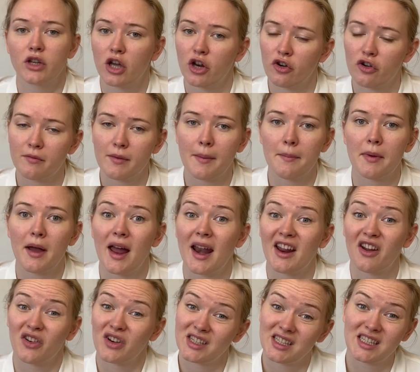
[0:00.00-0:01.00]
couldn't remember, and I
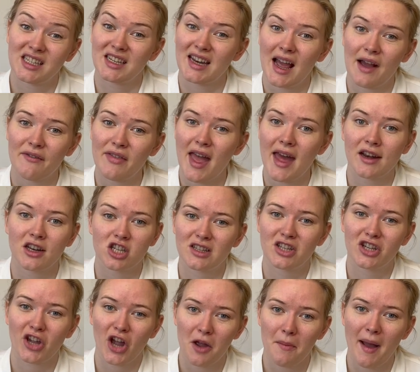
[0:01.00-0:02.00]
honestly didn't have the energy
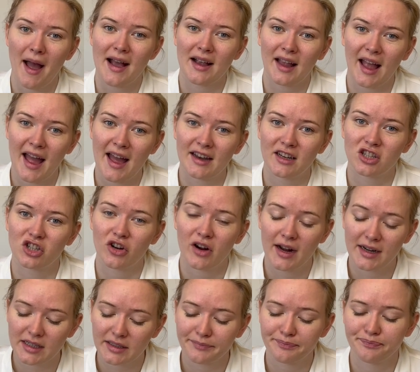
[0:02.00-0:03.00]
to go back and
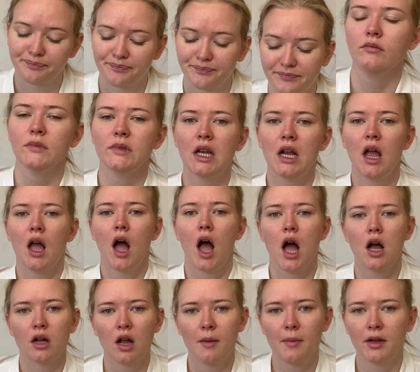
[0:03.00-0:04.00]
correct.
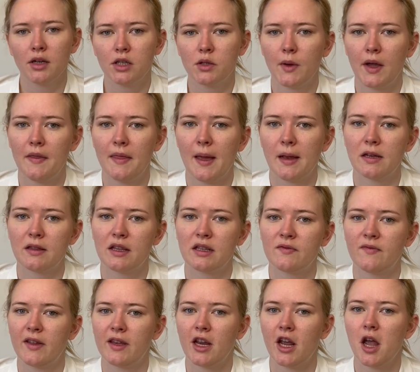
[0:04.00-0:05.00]
I'll come on to it in the end of this
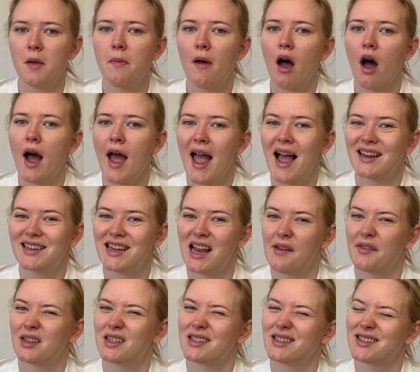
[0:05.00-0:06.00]
video, but I actually have
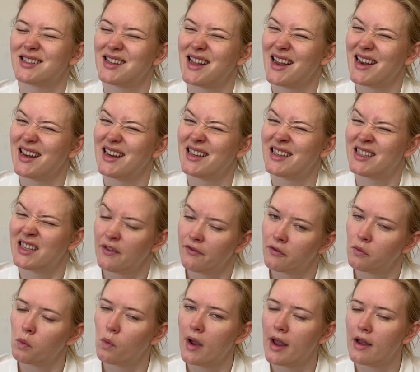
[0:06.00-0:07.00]
a slightly
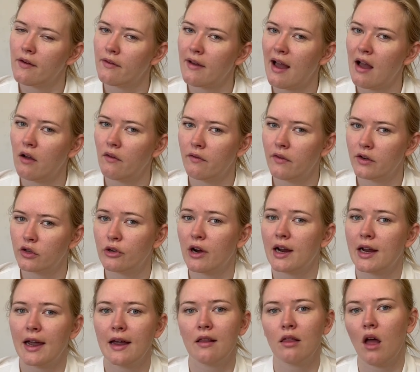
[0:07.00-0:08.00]
different way of outfit
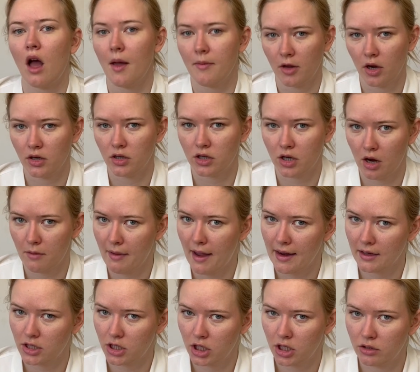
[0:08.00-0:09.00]
tracking that I'm going to go
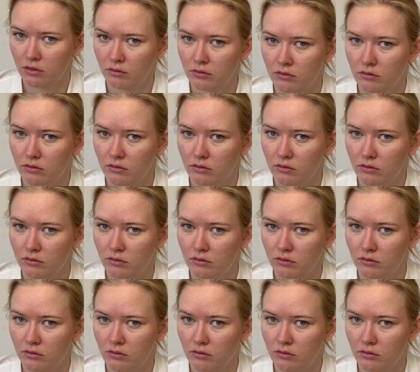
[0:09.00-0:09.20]
back to.